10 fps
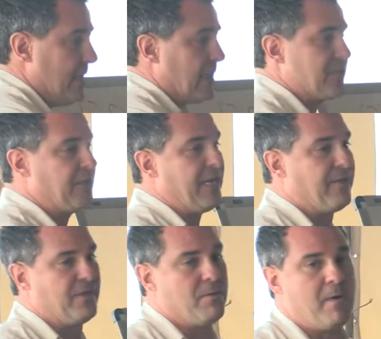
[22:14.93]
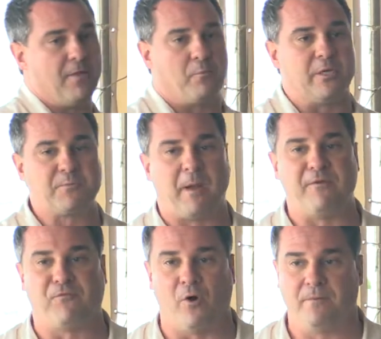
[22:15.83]
Because at the end of the month, what's
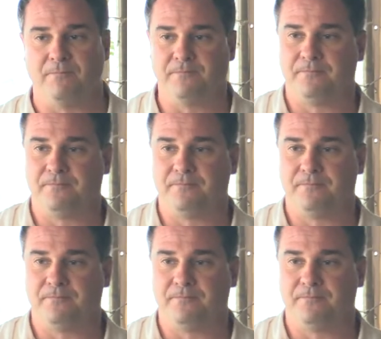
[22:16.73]
paid for?